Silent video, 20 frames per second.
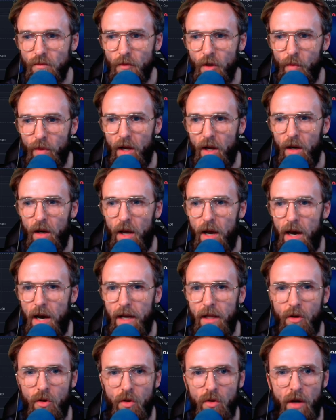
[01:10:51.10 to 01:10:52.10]
We got
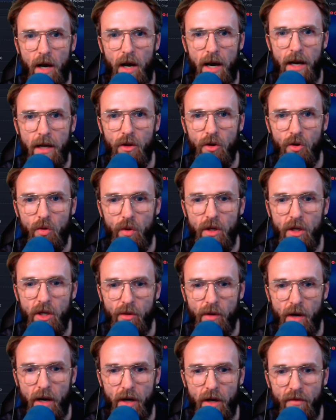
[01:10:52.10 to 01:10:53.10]
high liqu high liquidity
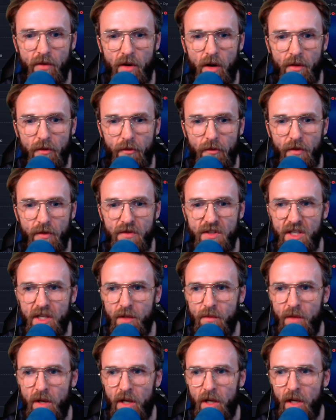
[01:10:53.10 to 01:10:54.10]
right even on the
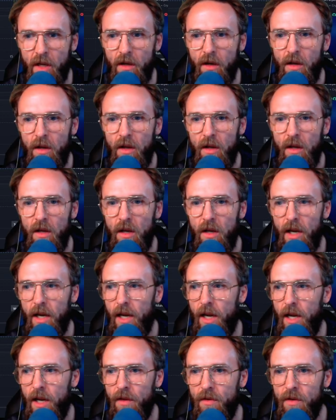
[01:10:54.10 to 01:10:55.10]
fifteen minute,
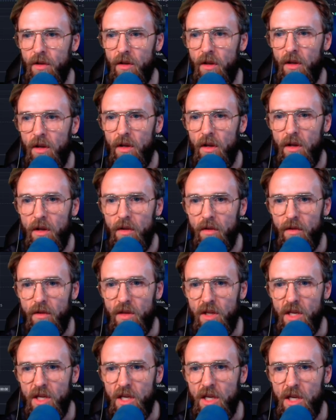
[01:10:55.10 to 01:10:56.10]
and
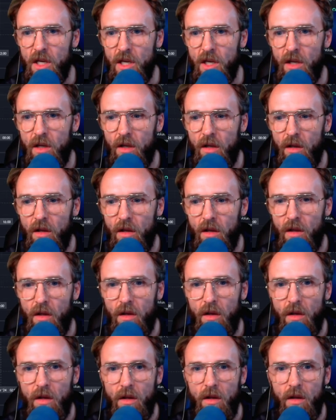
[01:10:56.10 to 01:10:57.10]
the
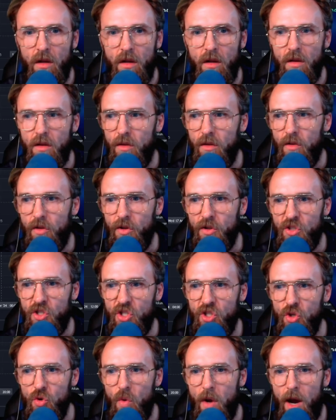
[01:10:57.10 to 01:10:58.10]
the
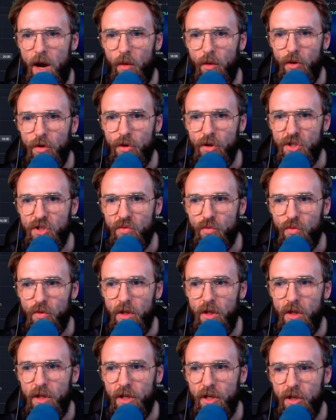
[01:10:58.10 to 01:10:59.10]
two hour looks
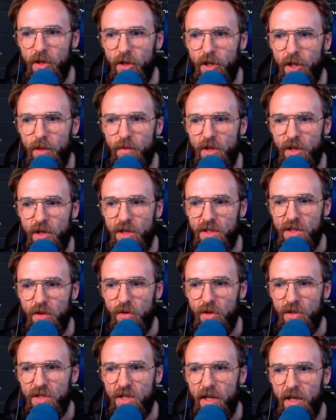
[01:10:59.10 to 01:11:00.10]
really good because it looks